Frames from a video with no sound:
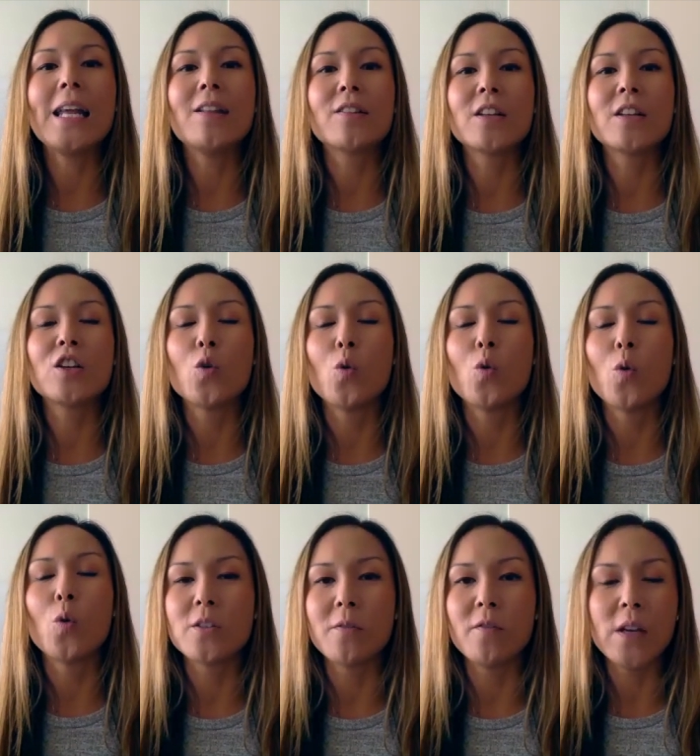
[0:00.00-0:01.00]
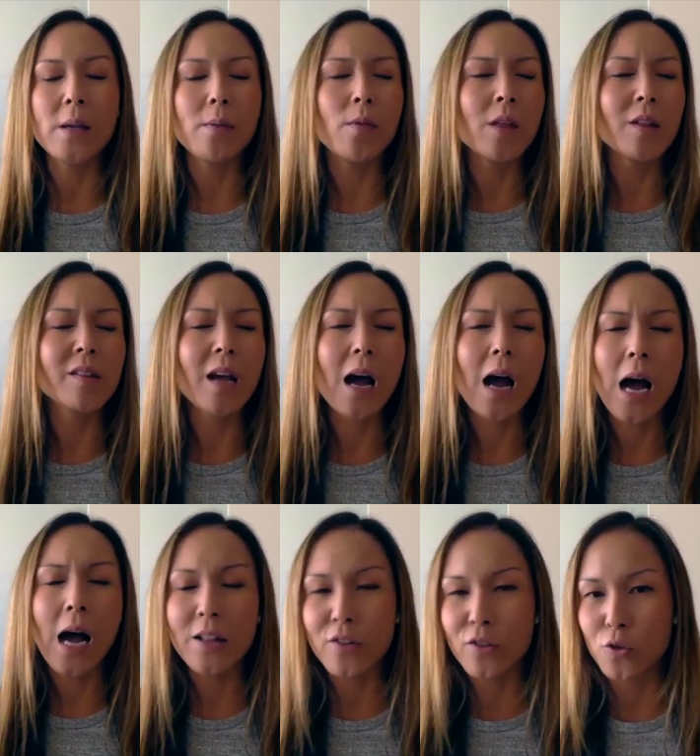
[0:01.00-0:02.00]
isn't going to be this
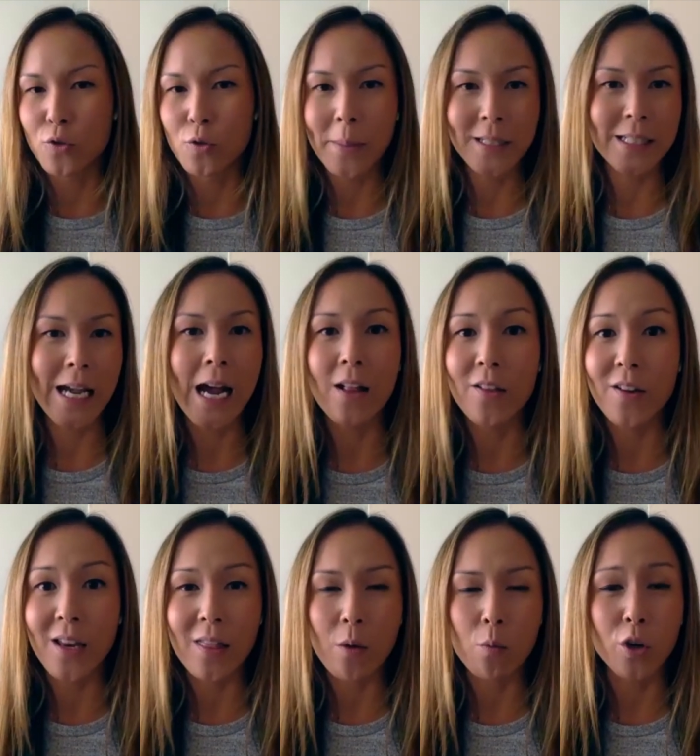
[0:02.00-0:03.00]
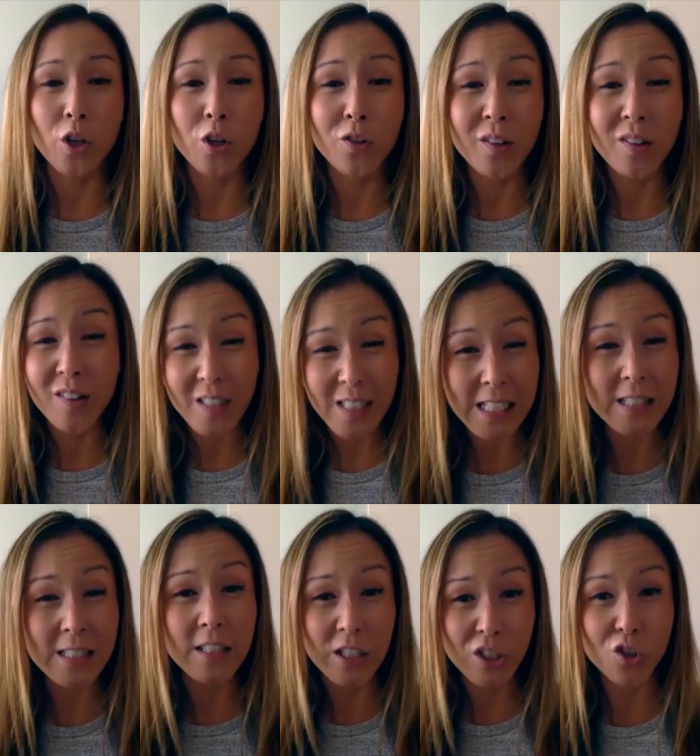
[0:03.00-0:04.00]
hustle mentality that we're used to seeing in
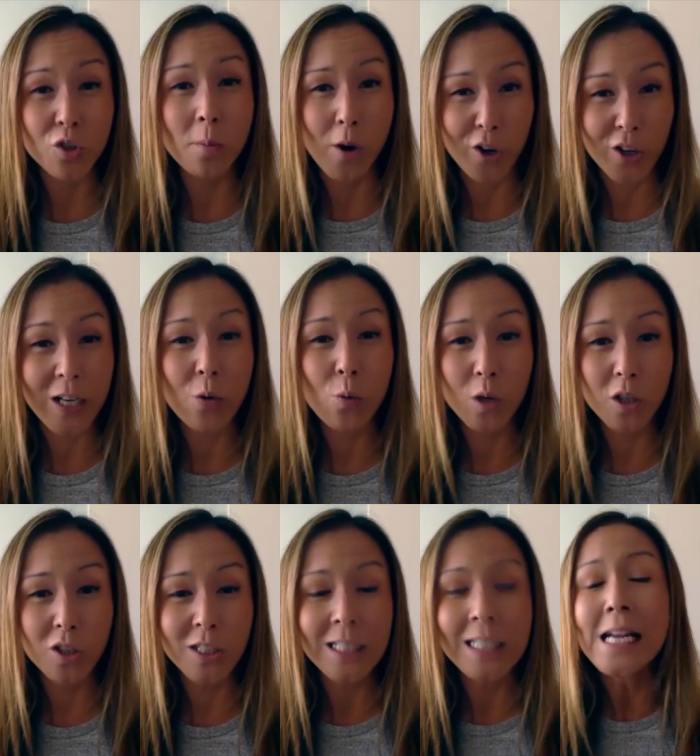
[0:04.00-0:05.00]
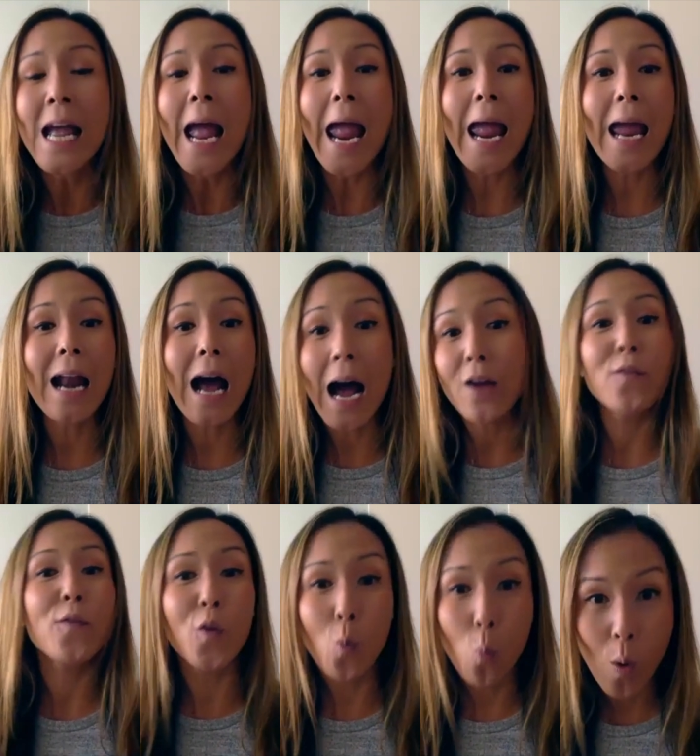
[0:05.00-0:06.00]
the digital marketing world. And I,
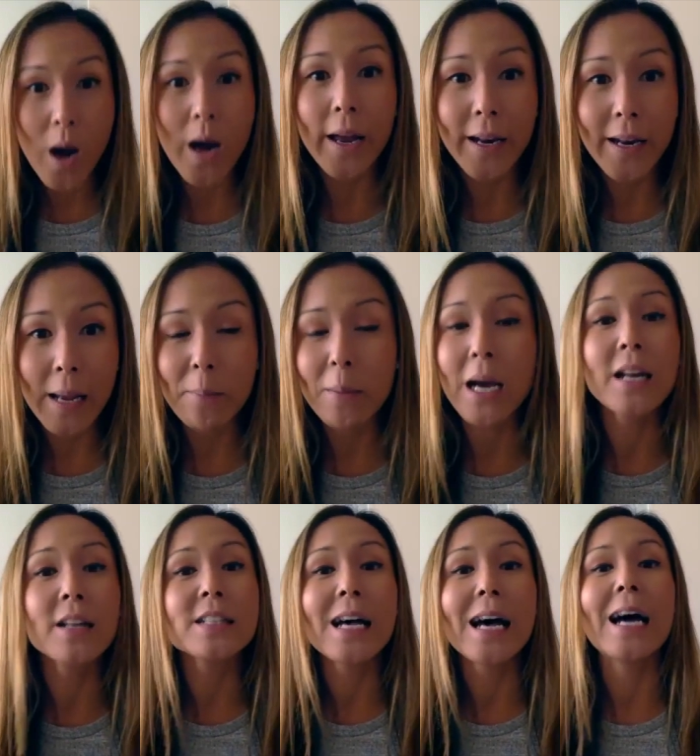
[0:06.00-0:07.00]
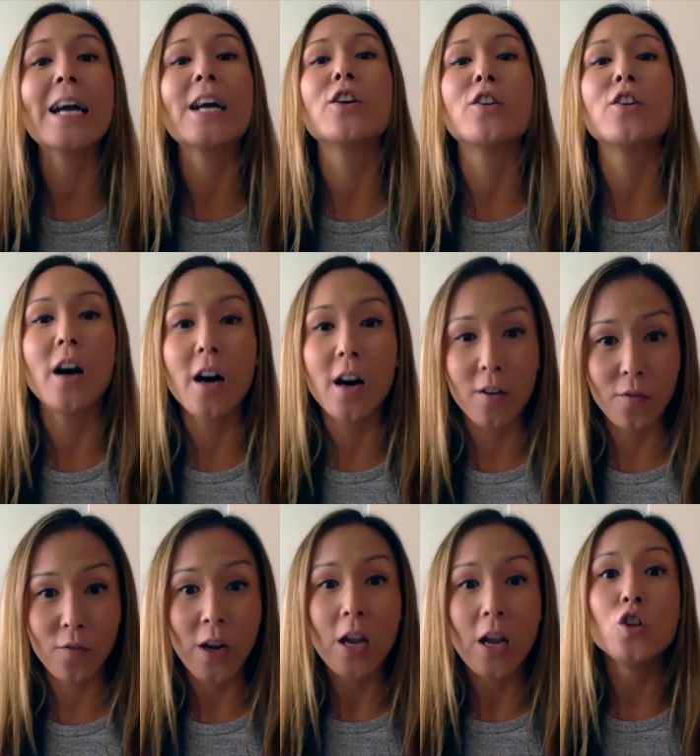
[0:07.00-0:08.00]
for one, am kind of tired of
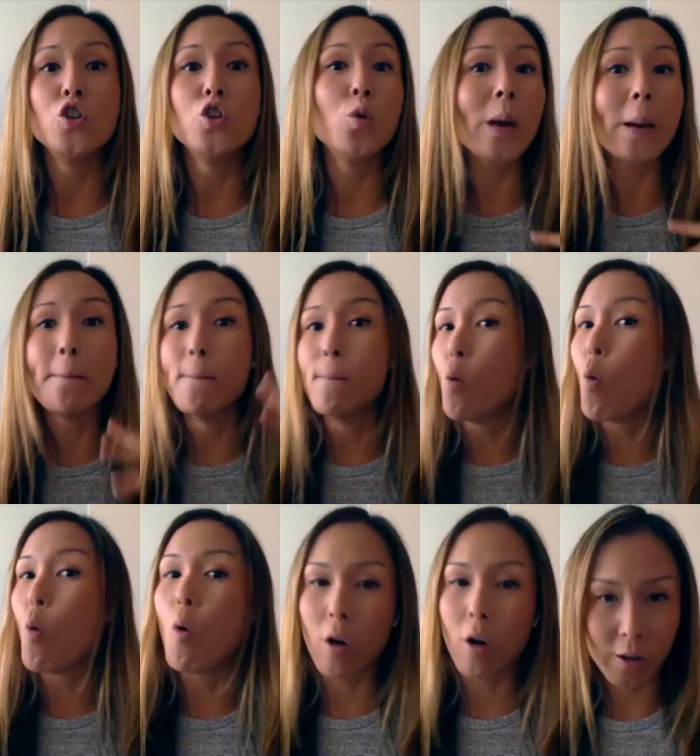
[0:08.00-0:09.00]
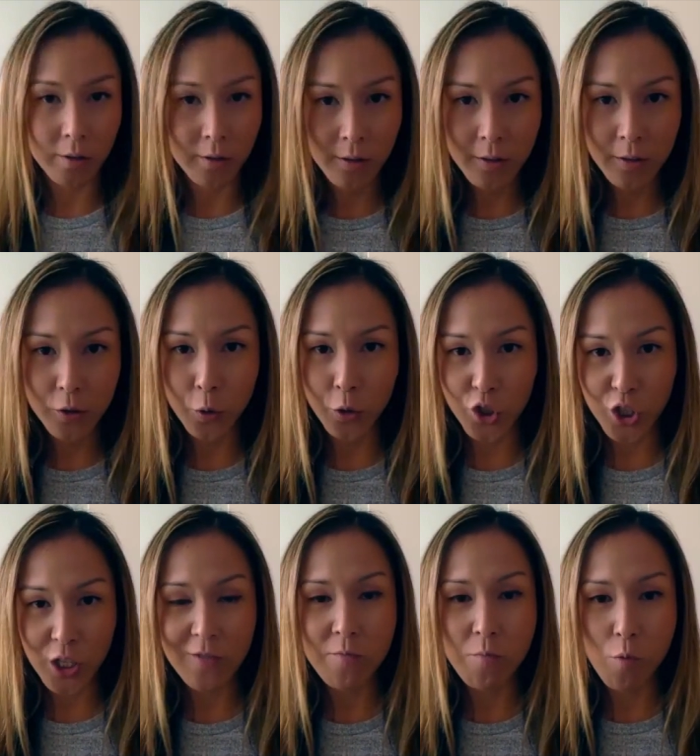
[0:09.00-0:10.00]
doing more to
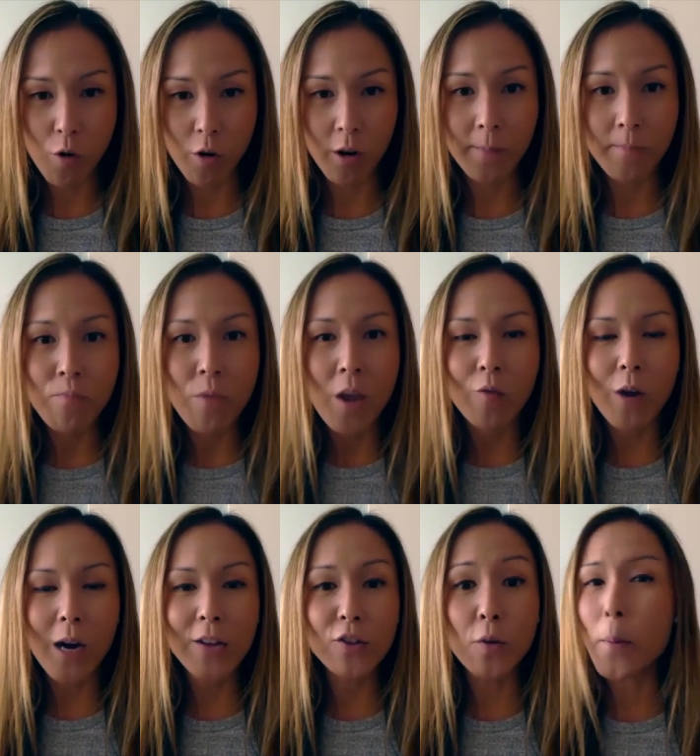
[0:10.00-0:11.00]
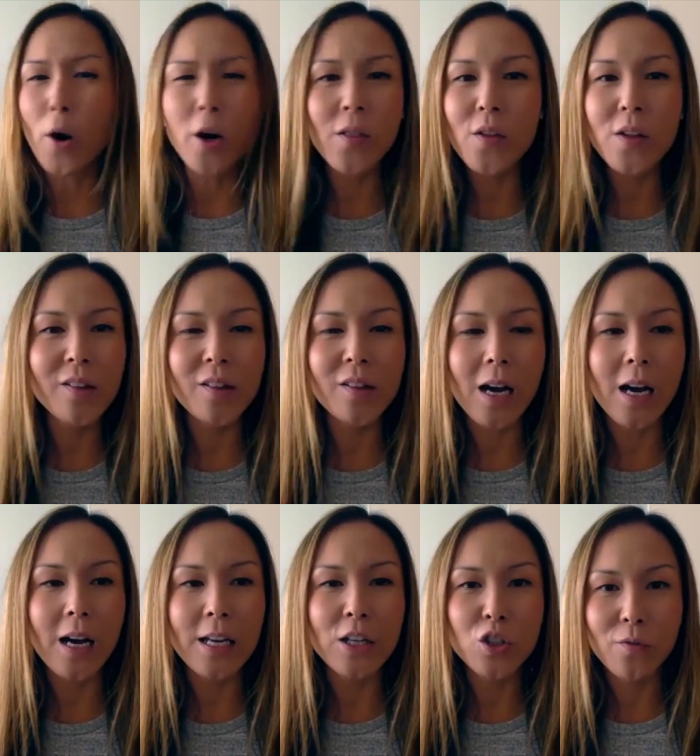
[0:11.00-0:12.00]
achieve more. Right. So part of this
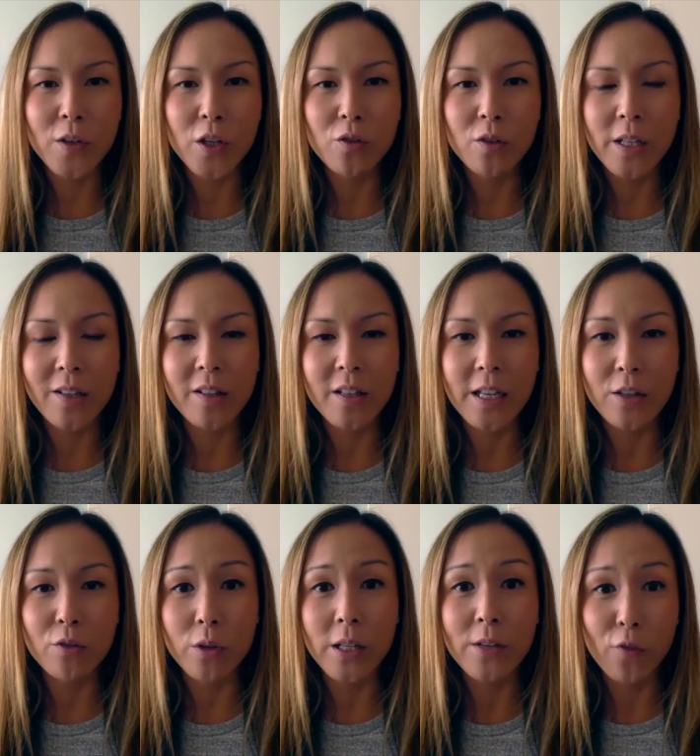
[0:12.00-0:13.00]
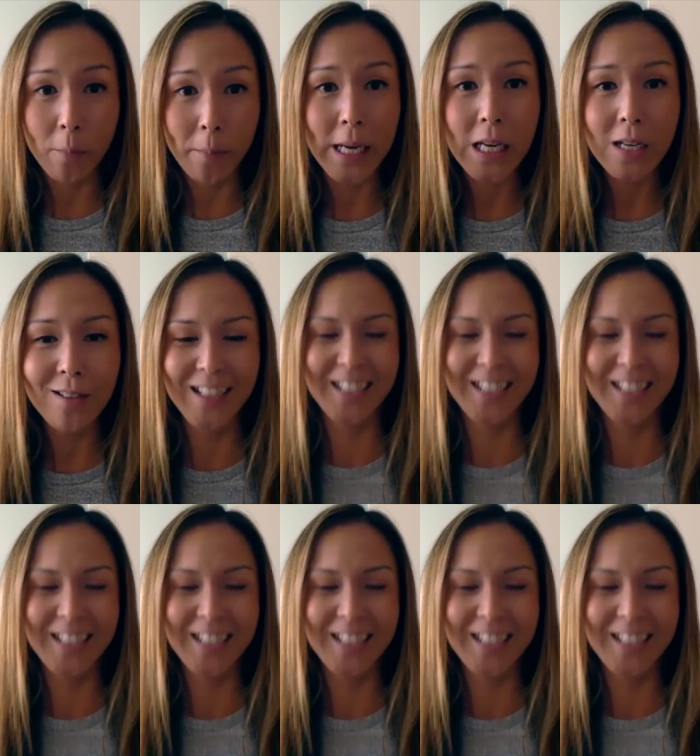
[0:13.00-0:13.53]
interview, Lisa, is really for me.